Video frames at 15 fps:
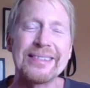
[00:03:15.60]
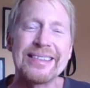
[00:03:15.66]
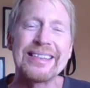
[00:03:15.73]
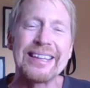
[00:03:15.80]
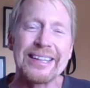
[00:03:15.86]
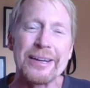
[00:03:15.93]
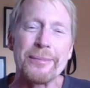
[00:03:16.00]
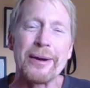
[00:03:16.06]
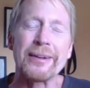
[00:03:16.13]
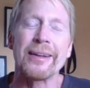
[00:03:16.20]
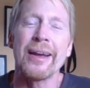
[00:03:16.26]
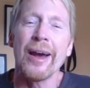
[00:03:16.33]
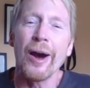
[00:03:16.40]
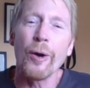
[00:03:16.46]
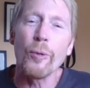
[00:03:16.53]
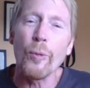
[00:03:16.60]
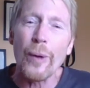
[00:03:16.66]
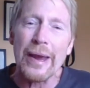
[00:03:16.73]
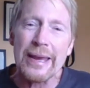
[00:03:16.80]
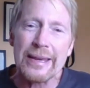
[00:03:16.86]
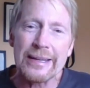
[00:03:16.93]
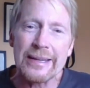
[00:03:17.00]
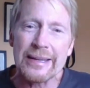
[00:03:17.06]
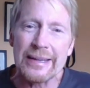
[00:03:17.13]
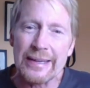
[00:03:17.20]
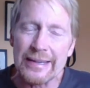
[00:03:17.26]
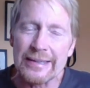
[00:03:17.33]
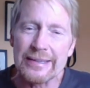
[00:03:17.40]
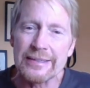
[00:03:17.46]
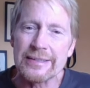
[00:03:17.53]
think about awakening
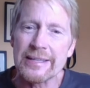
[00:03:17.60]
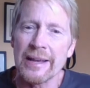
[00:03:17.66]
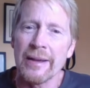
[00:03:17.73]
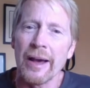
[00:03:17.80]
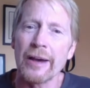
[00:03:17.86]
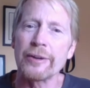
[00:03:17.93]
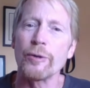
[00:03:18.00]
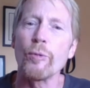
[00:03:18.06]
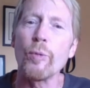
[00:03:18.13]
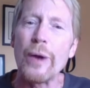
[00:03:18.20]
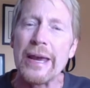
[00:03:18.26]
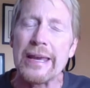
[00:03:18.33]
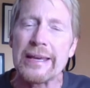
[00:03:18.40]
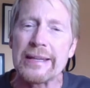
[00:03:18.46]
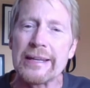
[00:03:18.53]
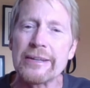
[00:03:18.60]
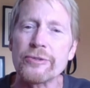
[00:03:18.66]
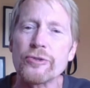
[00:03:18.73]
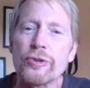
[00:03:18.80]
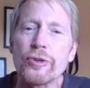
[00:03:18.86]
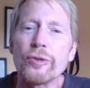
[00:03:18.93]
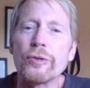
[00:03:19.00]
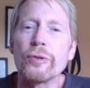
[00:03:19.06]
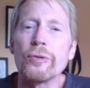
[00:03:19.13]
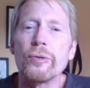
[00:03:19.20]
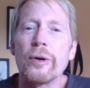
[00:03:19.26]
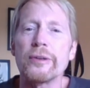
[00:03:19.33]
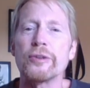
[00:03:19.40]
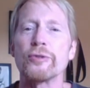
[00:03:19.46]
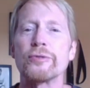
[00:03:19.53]
is an awakening
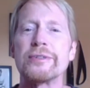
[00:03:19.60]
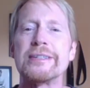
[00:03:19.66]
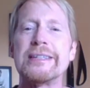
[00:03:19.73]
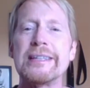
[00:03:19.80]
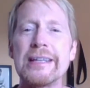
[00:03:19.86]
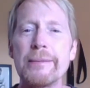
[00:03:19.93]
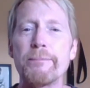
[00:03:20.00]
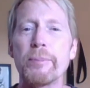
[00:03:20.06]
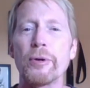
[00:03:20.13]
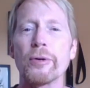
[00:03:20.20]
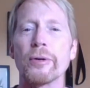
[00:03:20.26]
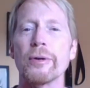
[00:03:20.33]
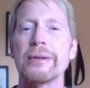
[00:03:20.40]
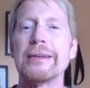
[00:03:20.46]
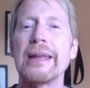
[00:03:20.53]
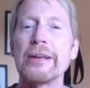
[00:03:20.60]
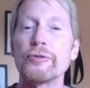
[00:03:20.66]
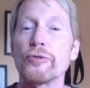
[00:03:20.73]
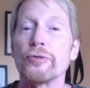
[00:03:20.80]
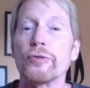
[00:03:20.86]
to your deeper nature,